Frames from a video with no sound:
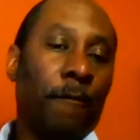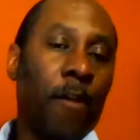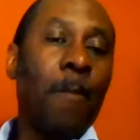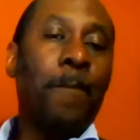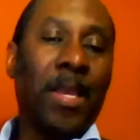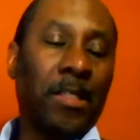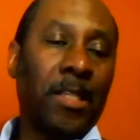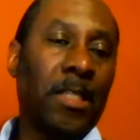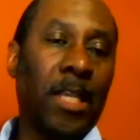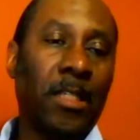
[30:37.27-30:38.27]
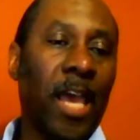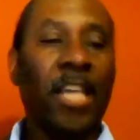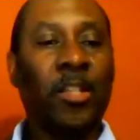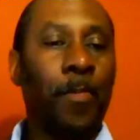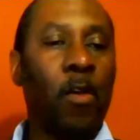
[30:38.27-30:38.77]
from businesses,
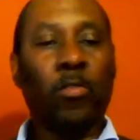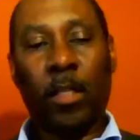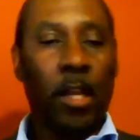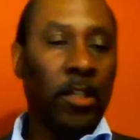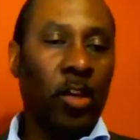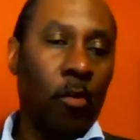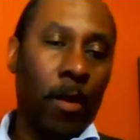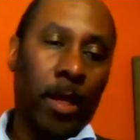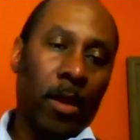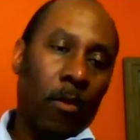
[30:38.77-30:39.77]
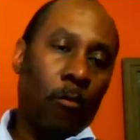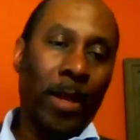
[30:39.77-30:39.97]
as opposed to just going